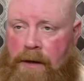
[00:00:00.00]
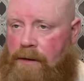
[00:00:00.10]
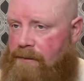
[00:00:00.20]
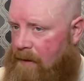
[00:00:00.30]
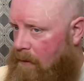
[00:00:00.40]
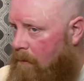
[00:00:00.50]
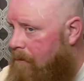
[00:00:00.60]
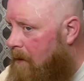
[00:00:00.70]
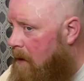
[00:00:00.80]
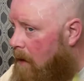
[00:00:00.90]
So,
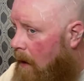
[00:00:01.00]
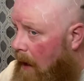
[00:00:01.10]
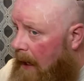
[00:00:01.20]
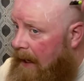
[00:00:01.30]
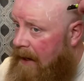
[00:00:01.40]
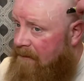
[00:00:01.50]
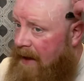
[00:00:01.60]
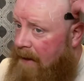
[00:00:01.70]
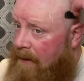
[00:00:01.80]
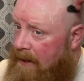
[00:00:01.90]
alright guys,
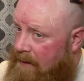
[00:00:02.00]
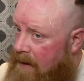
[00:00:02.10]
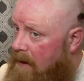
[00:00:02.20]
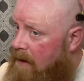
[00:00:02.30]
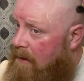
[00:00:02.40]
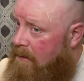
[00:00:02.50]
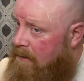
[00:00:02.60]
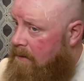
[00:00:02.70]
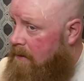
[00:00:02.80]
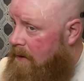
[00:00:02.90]
that right there
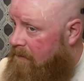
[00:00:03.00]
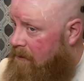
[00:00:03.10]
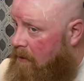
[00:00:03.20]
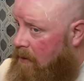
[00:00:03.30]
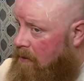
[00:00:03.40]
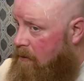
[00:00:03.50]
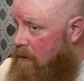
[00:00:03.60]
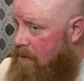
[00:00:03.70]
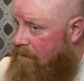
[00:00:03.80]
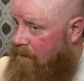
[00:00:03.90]
is going to
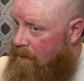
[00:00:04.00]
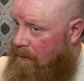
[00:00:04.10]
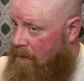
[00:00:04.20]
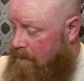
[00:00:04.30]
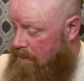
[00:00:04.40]
do it for